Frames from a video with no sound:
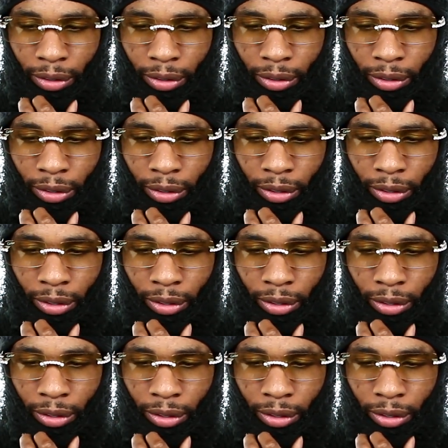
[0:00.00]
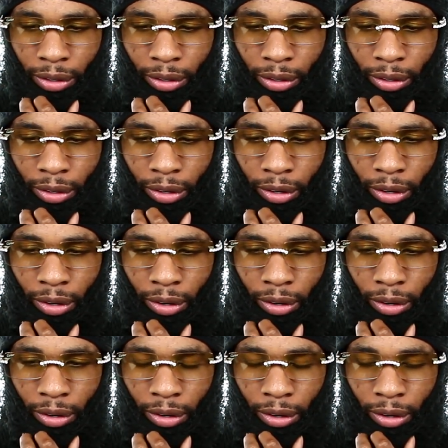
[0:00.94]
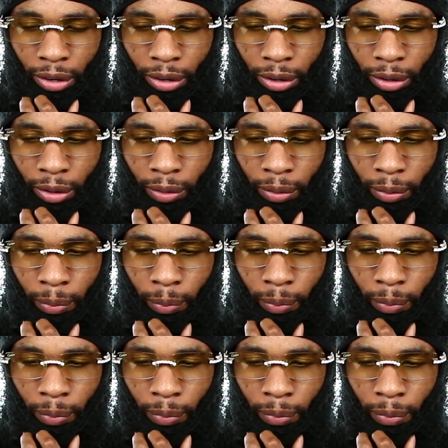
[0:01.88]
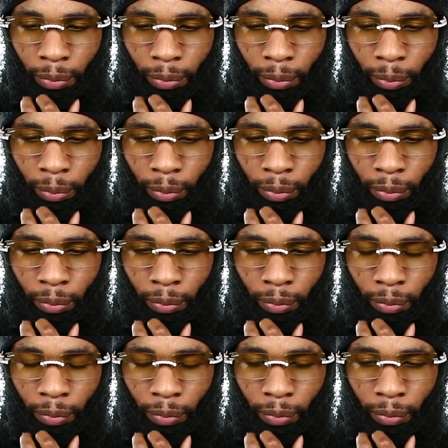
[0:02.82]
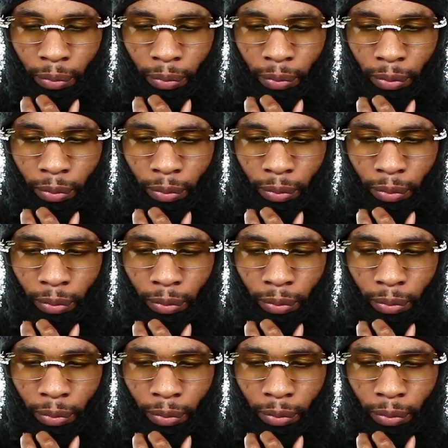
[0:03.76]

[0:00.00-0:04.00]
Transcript: (silence)